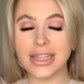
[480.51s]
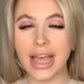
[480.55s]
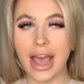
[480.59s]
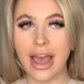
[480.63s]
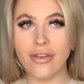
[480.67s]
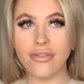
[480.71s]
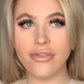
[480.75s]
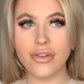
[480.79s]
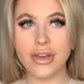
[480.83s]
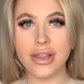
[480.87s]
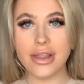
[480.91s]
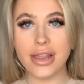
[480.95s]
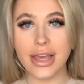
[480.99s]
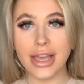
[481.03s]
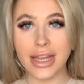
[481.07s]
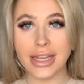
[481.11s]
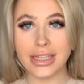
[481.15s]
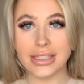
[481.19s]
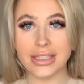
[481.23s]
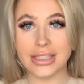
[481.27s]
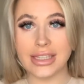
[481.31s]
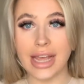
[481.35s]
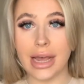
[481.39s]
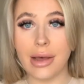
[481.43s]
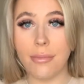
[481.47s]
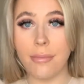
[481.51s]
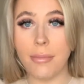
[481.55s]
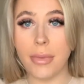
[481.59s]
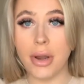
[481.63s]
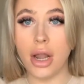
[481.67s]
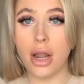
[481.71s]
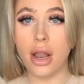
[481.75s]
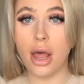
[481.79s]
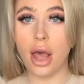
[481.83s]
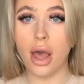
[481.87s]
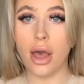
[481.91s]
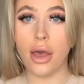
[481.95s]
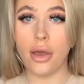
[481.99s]
everything down
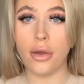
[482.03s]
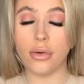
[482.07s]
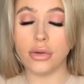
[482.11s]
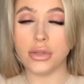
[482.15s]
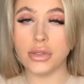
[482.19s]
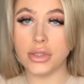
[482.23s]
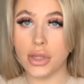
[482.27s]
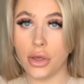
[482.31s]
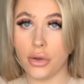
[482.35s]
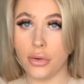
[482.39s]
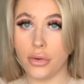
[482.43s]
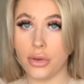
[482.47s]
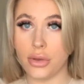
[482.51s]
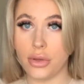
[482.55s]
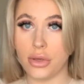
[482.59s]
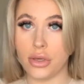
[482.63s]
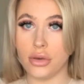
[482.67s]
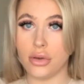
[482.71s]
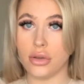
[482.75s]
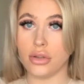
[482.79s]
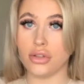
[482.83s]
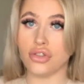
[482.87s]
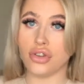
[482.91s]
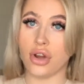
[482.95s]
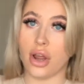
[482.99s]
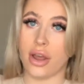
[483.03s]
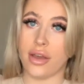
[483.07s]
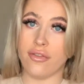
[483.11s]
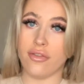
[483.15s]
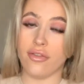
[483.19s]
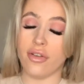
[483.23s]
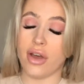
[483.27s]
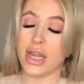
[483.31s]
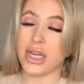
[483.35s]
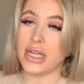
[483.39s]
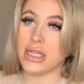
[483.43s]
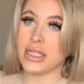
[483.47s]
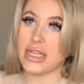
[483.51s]
below so you can try and
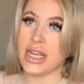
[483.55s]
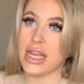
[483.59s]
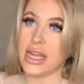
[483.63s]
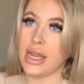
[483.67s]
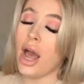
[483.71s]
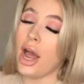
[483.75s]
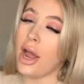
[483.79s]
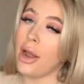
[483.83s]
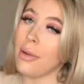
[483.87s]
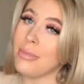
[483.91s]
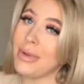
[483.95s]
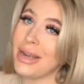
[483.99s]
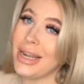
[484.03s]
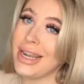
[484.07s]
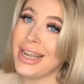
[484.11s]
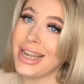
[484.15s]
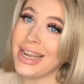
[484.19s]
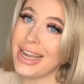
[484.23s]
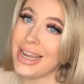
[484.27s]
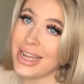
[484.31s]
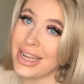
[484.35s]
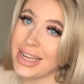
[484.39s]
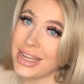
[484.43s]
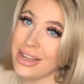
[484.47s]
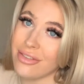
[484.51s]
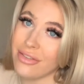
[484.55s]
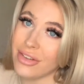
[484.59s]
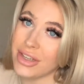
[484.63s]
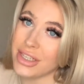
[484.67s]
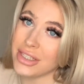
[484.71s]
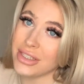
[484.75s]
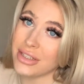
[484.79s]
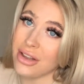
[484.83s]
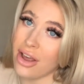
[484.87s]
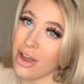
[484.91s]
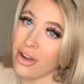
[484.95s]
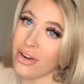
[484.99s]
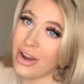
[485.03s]
find it. I believe
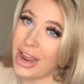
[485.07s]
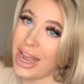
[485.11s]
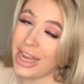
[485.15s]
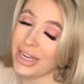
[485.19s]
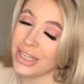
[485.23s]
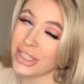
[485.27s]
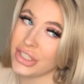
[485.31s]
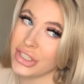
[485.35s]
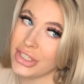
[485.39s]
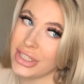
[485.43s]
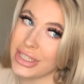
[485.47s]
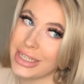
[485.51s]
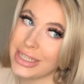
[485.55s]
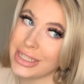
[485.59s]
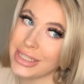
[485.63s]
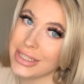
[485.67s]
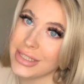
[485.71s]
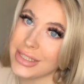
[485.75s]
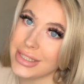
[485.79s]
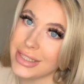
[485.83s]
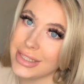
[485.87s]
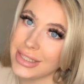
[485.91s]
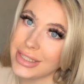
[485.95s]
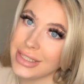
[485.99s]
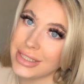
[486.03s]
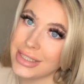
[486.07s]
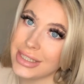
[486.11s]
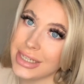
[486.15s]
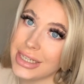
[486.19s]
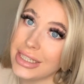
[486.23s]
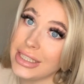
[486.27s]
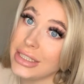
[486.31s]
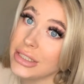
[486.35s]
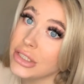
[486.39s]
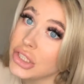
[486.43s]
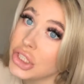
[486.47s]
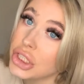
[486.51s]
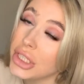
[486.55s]
Zara actually has a
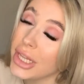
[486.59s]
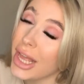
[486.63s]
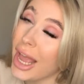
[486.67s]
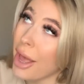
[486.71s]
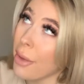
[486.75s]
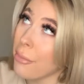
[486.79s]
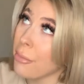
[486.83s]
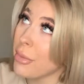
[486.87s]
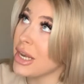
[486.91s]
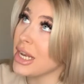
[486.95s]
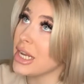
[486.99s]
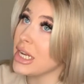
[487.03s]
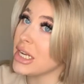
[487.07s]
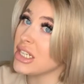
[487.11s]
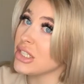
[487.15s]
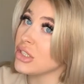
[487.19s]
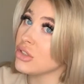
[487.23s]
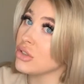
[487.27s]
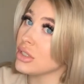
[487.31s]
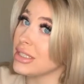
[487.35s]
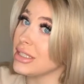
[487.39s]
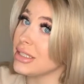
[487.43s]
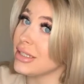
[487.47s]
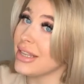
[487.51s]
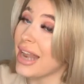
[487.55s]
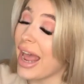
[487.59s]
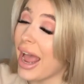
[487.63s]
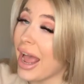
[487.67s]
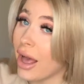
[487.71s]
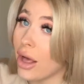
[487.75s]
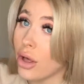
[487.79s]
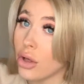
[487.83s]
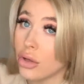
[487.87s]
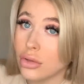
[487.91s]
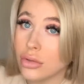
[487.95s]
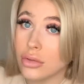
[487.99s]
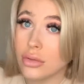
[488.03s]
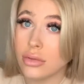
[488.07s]
sale happening
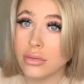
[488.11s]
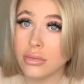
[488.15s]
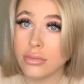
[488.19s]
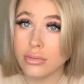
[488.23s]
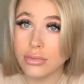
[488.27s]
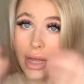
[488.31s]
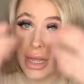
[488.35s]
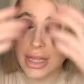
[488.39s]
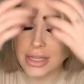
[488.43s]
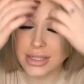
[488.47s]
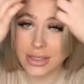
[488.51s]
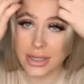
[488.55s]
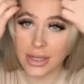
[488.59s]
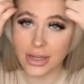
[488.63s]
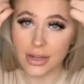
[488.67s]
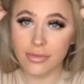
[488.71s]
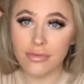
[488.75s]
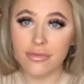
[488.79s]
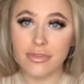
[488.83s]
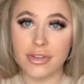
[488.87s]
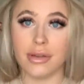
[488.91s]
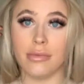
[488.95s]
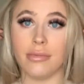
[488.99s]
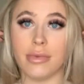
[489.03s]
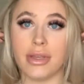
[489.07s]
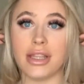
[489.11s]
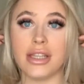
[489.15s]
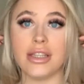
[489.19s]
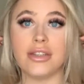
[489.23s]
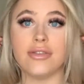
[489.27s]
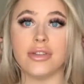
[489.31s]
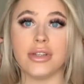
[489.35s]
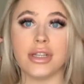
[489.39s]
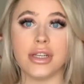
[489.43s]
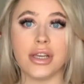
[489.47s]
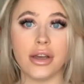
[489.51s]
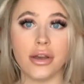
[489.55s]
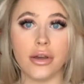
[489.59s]
now as I am filming this
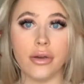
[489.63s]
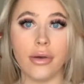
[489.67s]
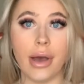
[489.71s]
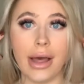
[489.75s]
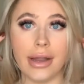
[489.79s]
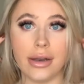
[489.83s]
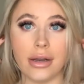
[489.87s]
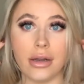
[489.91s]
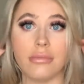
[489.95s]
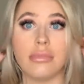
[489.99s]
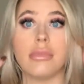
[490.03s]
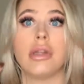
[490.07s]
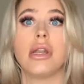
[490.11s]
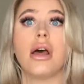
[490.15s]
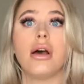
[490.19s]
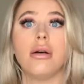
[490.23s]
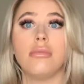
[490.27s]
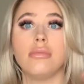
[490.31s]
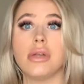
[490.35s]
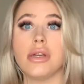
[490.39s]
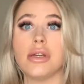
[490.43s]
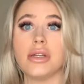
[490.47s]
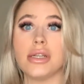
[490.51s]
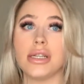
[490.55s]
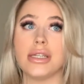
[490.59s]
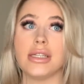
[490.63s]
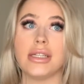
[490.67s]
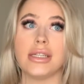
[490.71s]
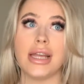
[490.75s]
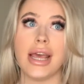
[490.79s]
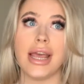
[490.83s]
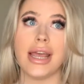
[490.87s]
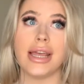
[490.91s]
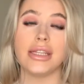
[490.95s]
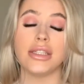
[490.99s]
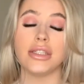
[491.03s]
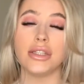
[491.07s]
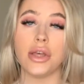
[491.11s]
video, and I'm gonna upload it
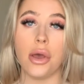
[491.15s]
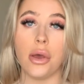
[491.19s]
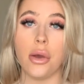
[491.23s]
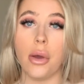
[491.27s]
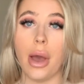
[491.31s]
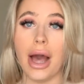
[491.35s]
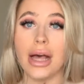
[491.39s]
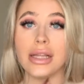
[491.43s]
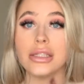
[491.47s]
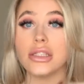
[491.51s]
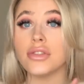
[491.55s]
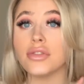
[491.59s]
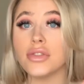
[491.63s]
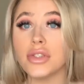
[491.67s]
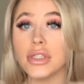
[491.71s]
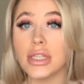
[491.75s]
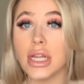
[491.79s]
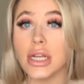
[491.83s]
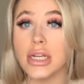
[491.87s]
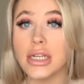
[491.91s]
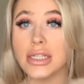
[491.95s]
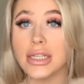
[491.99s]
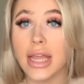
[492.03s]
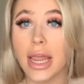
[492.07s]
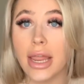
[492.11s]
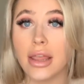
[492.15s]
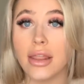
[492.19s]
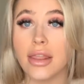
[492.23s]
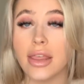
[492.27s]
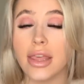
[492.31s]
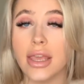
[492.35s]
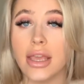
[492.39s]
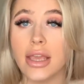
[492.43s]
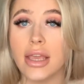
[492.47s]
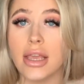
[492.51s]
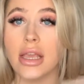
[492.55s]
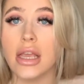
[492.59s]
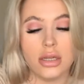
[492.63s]
today. So as of Sunday
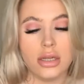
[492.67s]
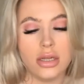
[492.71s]
the